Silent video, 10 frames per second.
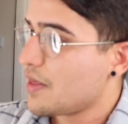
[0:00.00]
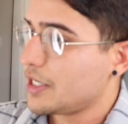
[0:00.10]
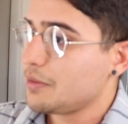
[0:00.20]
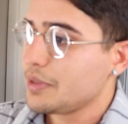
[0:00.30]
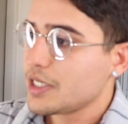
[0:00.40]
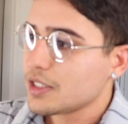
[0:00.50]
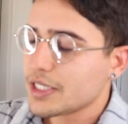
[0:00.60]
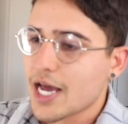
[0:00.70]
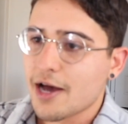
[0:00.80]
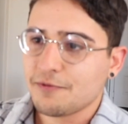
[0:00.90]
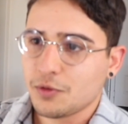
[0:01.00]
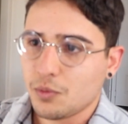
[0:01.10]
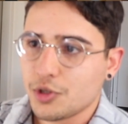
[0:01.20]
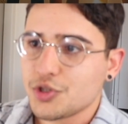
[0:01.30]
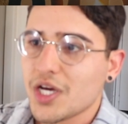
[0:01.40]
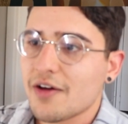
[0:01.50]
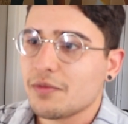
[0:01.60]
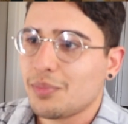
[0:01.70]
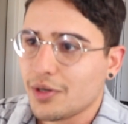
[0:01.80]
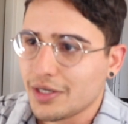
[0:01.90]
And then immediately afterwards,
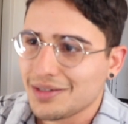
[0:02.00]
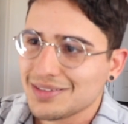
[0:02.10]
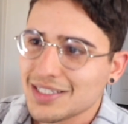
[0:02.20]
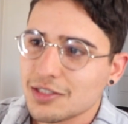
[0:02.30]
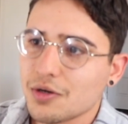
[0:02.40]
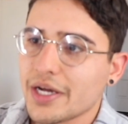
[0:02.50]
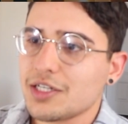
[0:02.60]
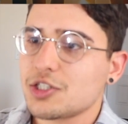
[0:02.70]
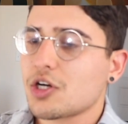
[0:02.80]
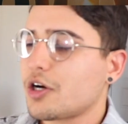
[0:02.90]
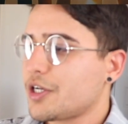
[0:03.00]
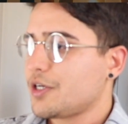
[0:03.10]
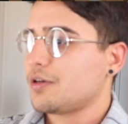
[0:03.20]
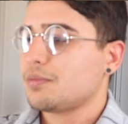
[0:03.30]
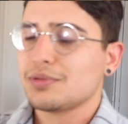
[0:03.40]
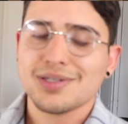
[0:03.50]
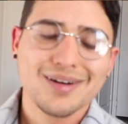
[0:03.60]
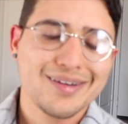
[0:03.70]
you have a button, and it says, okay, start here.